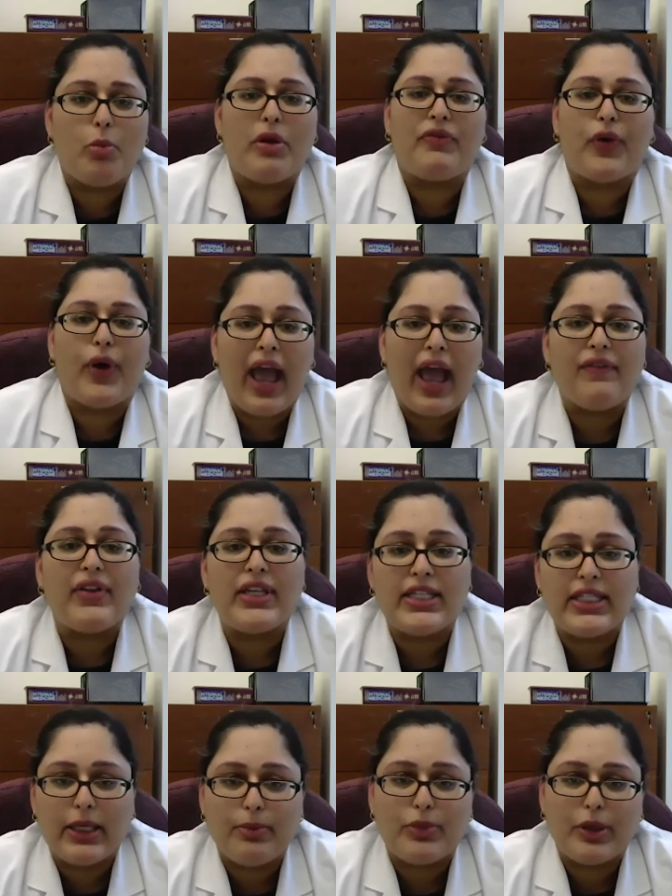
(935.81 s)
If you're having
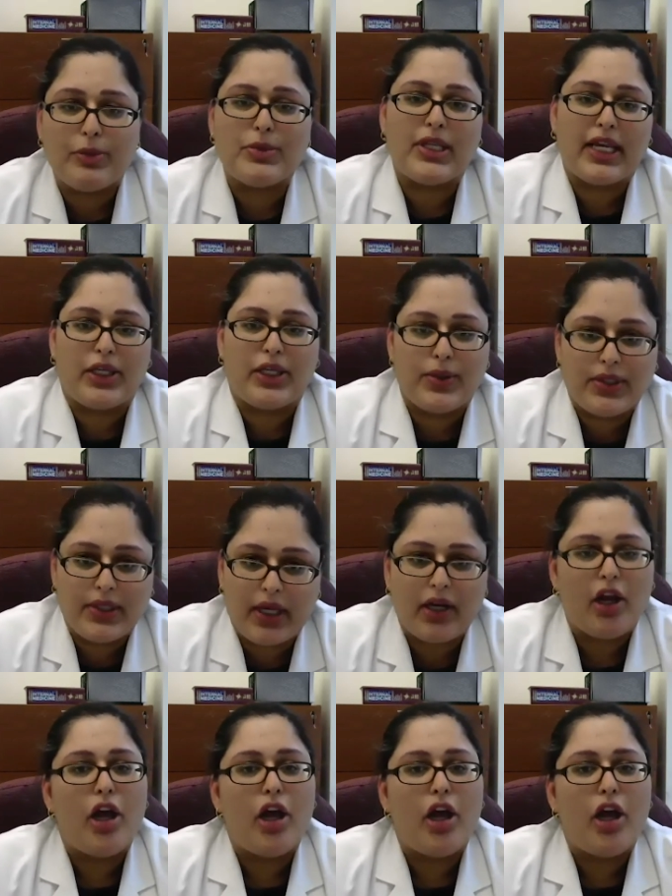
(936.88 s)
symptoms, like you said,